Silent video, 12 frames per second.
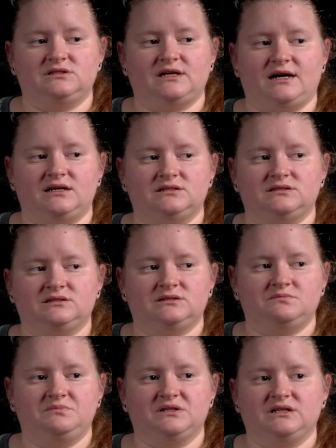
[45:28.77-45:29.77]

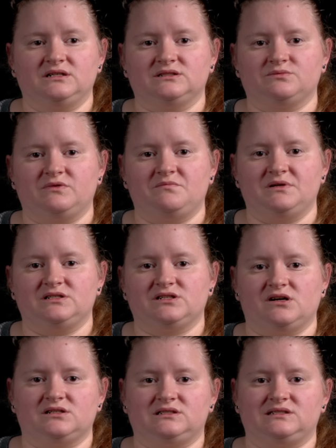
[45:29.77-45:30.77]
That's because we've been
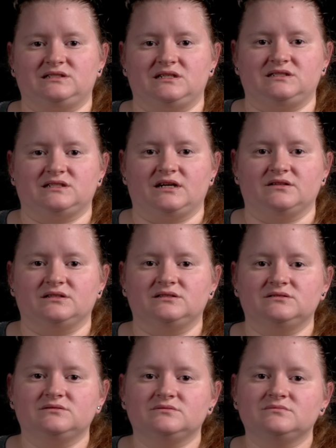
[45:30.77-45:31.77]
taught to stay silent,
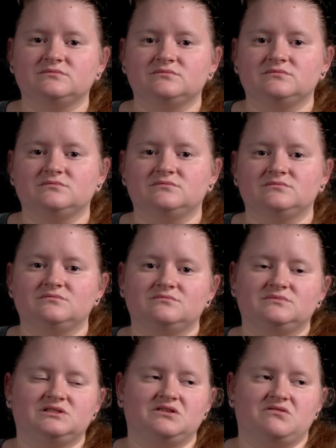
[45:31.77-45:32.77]

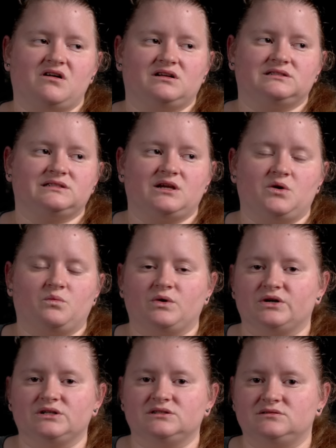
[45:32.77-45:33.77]
to not say a
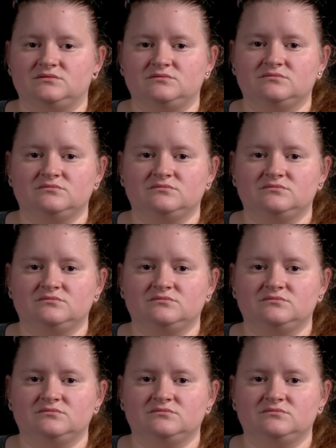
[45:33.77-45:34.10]
word.